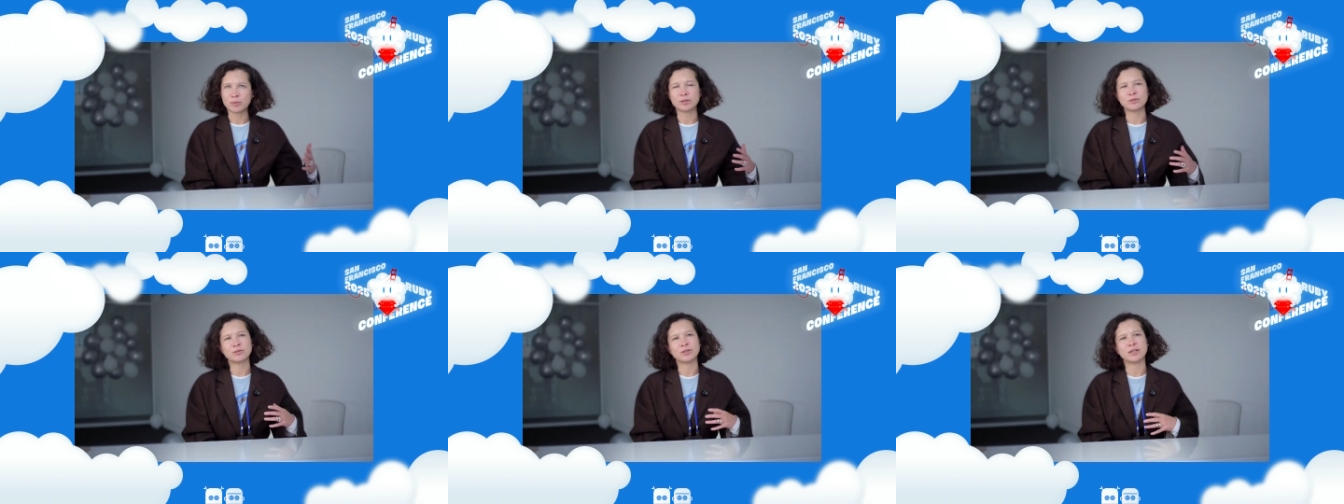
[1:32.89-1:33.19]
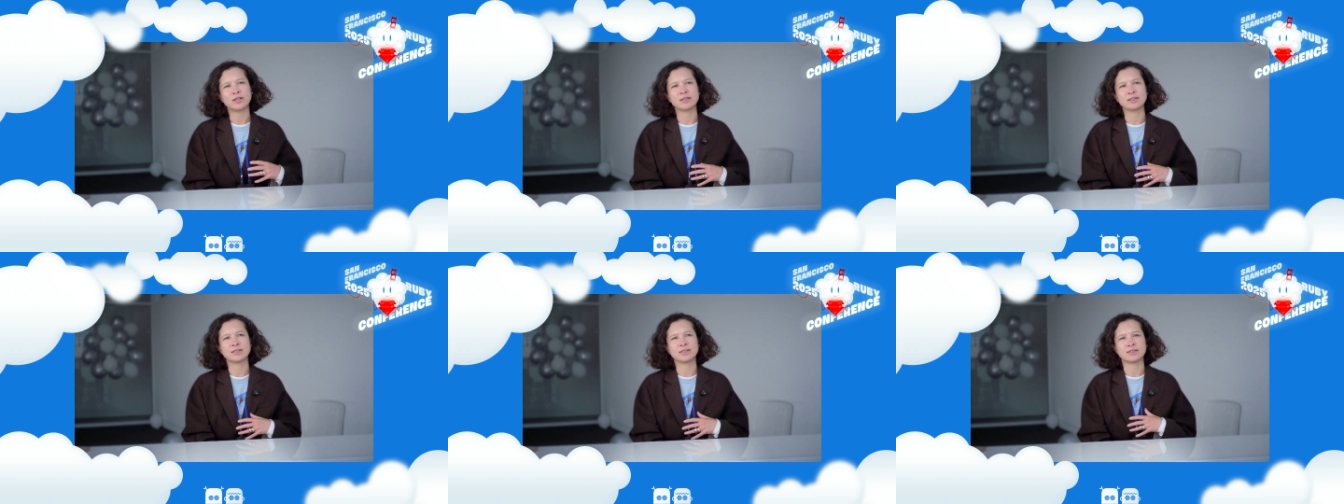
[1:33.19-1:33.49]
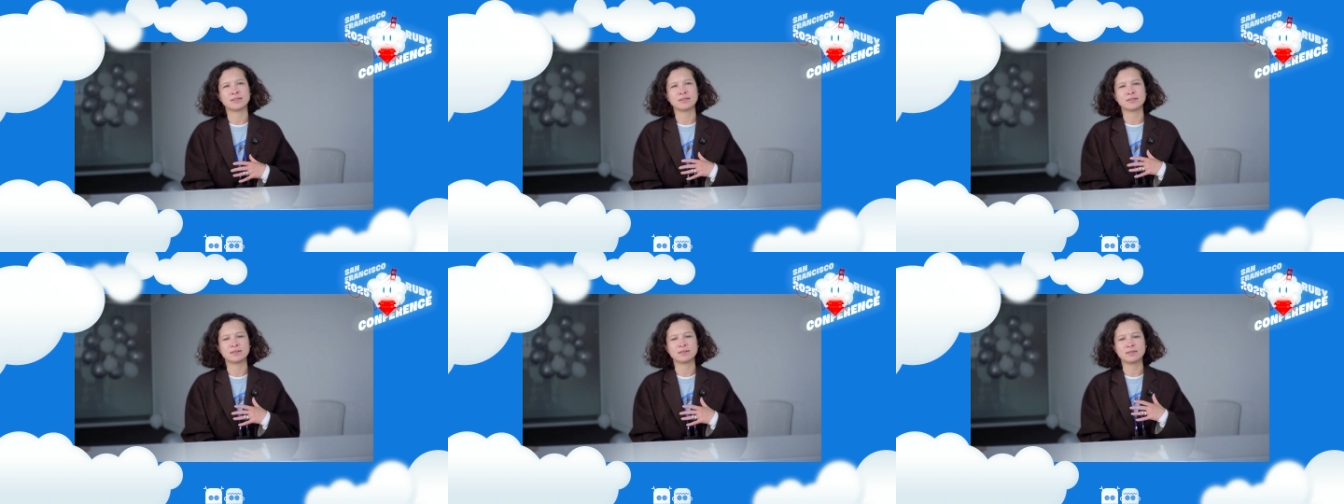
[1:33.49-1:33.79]
on Rails
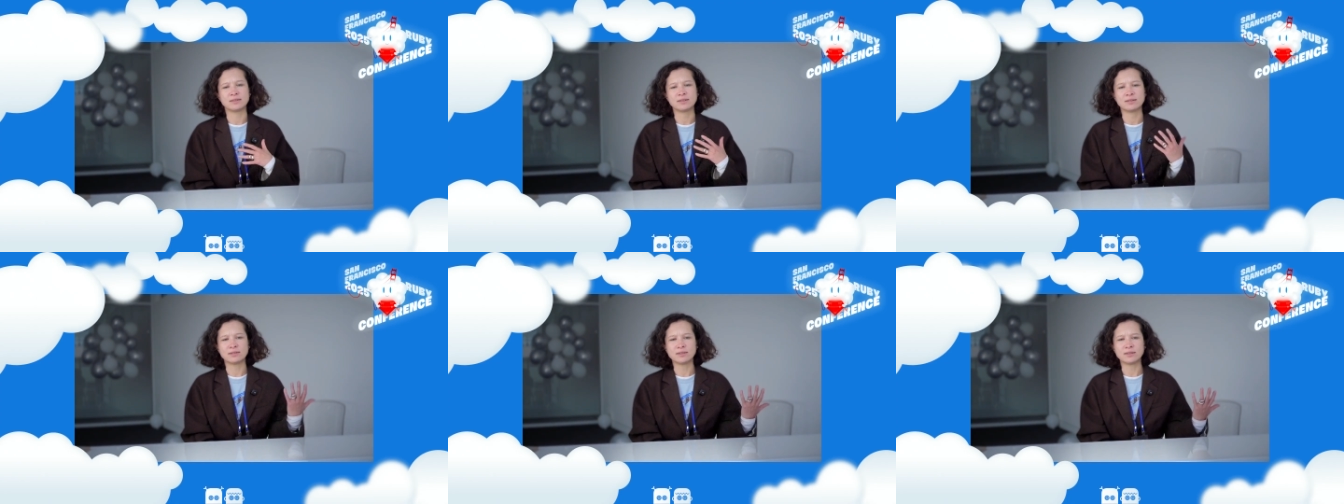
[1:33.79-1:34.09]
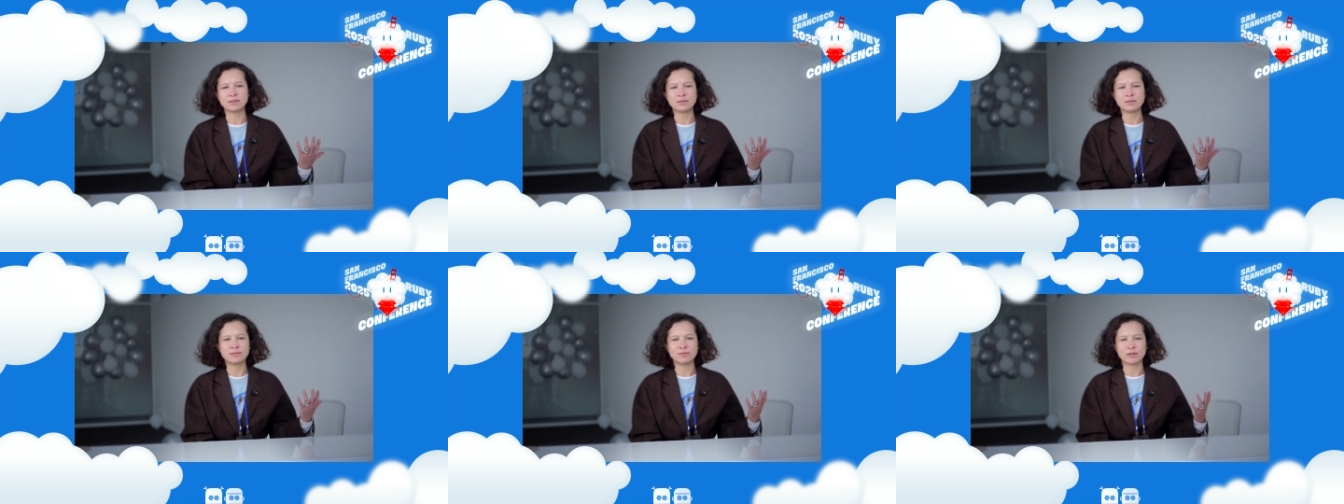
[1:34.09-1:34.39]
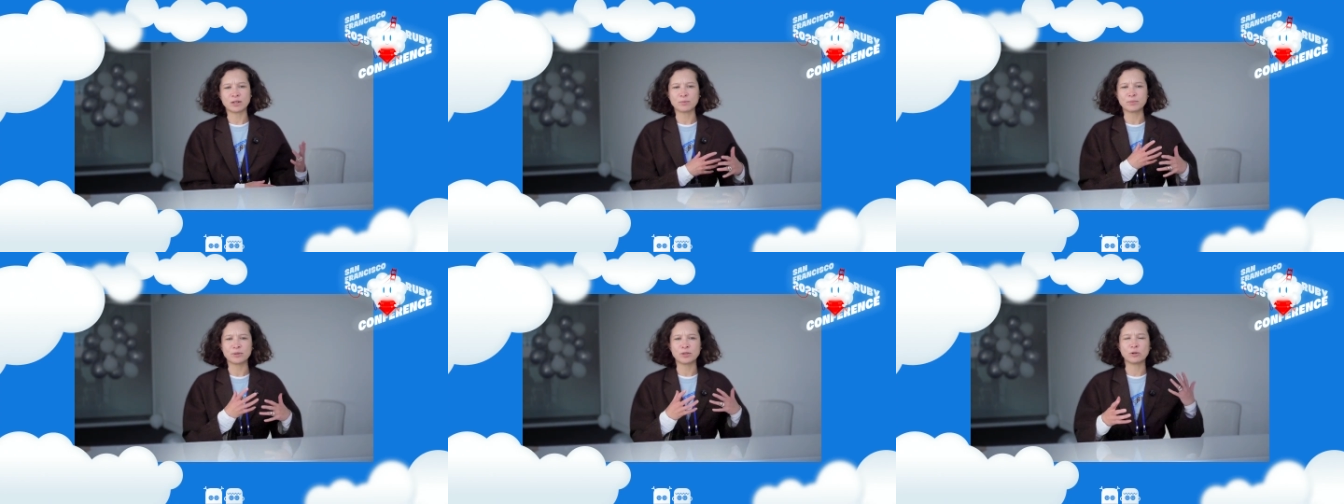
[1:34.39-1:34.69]
and
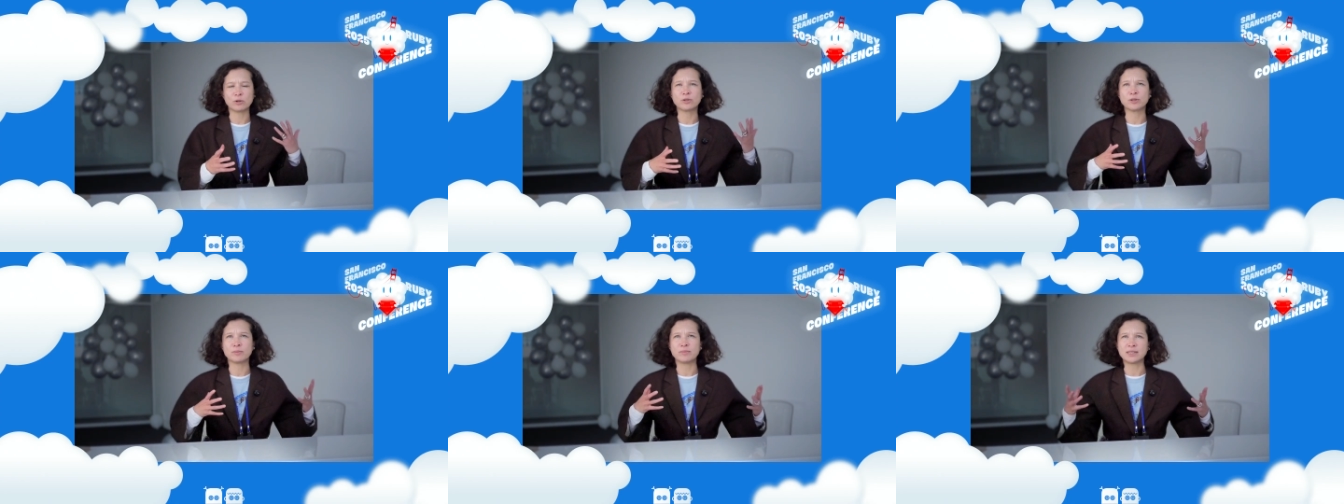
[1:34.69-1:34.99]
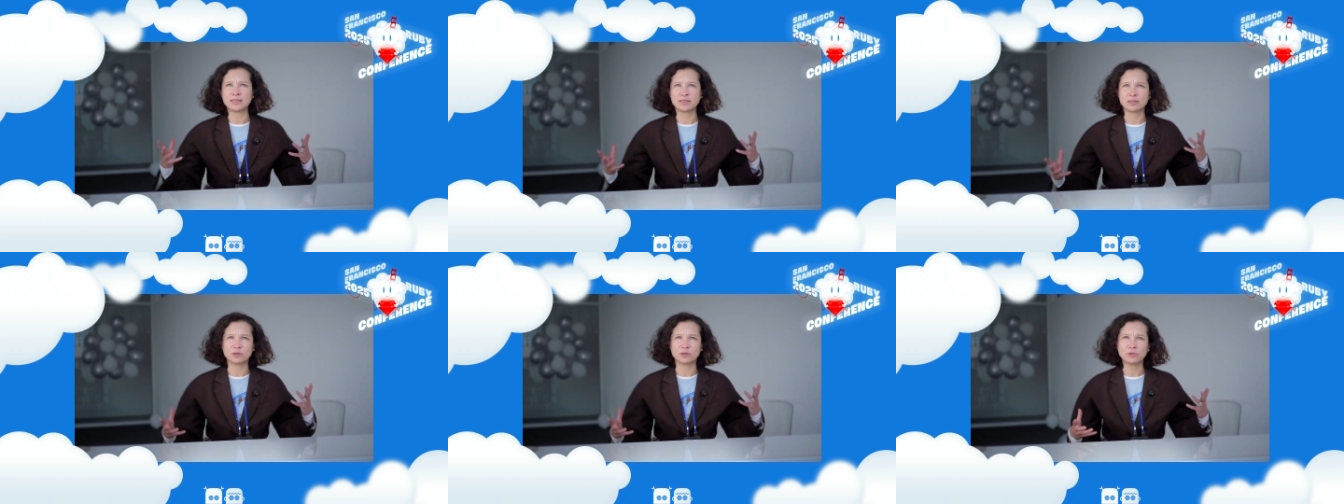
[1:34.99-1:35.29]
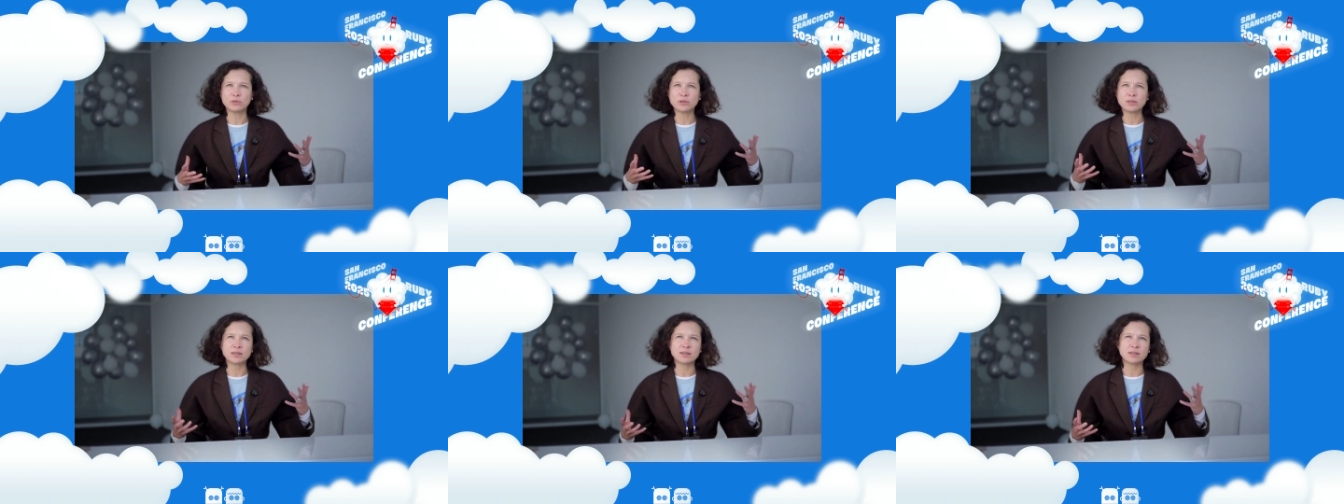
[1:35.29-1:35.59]
developing all the missing
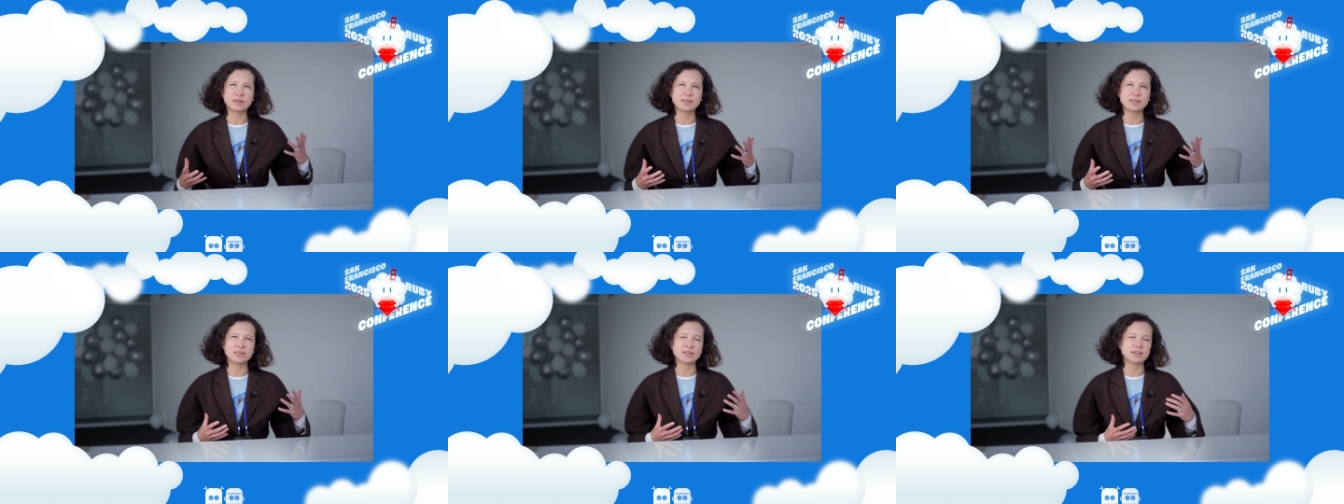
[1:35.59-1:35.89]
tooling in this